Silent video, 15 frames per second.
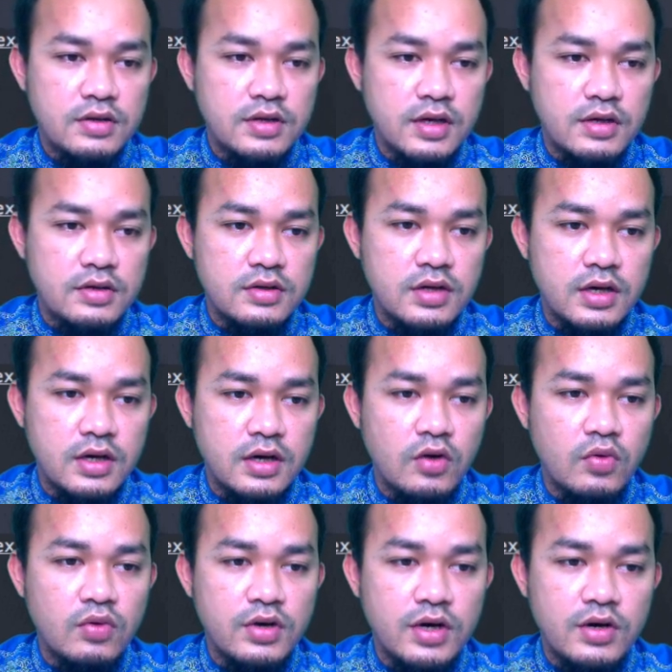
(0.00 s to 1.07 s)
done the
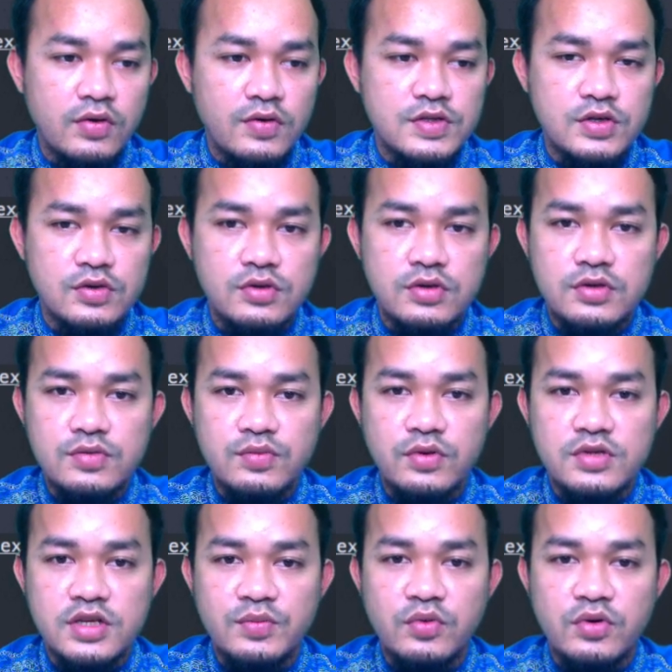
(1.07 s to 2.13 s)
override also.
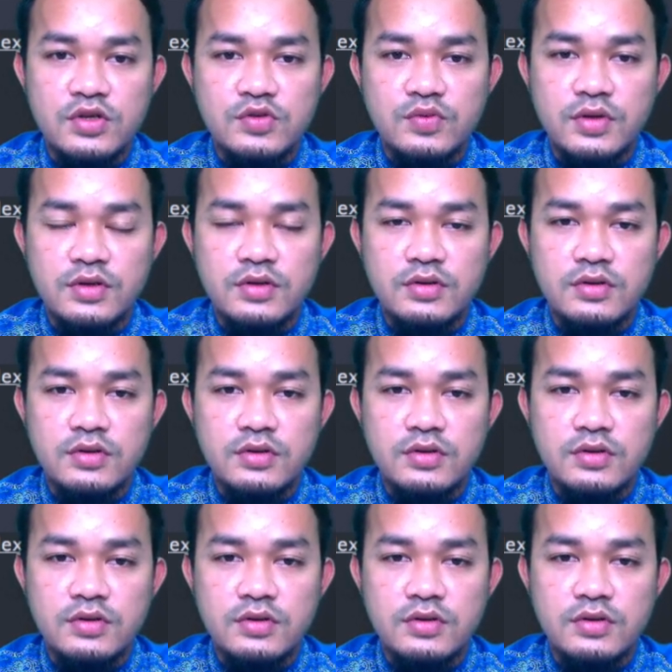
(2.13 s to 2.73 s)
For example, this one.